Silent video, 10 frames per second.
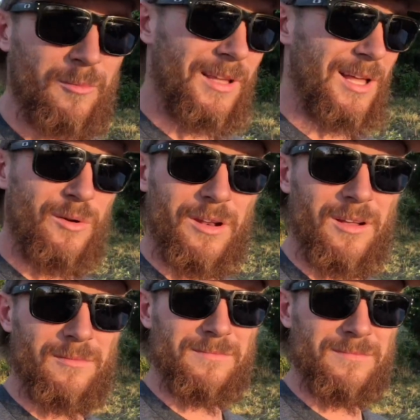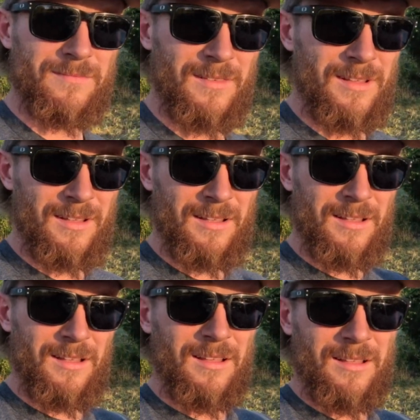we'll be loaded up, and
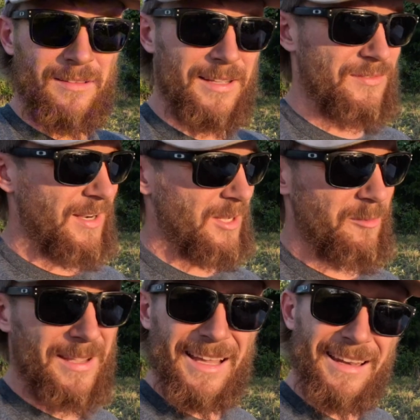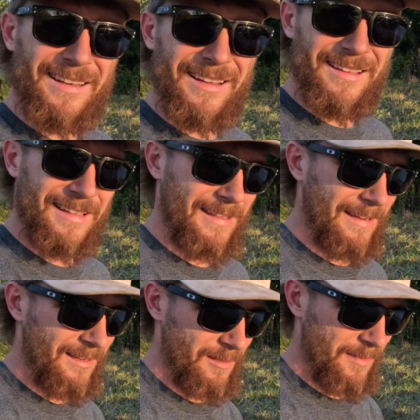next Friday we'll be headed to
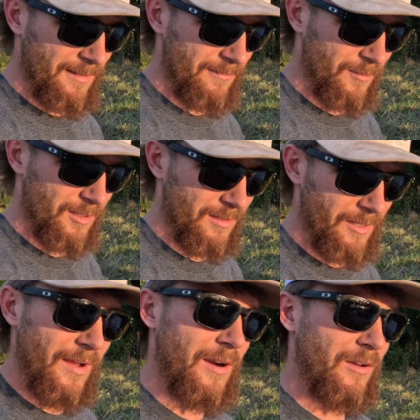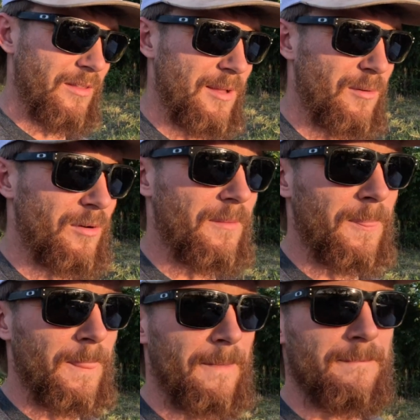Indian Mountain. We're gonna leave out early that
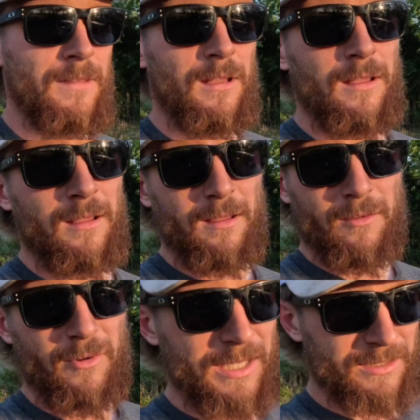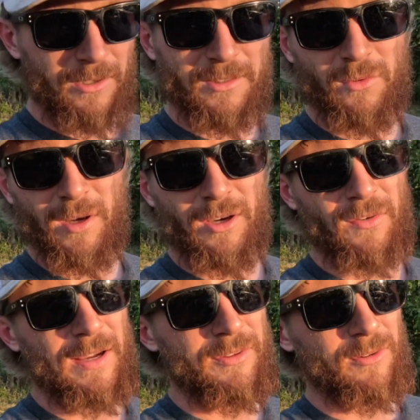morning. Race starts at
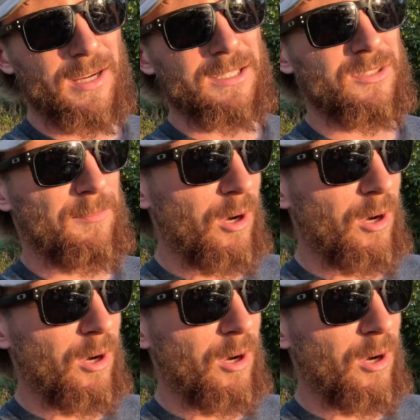12. After the race there's a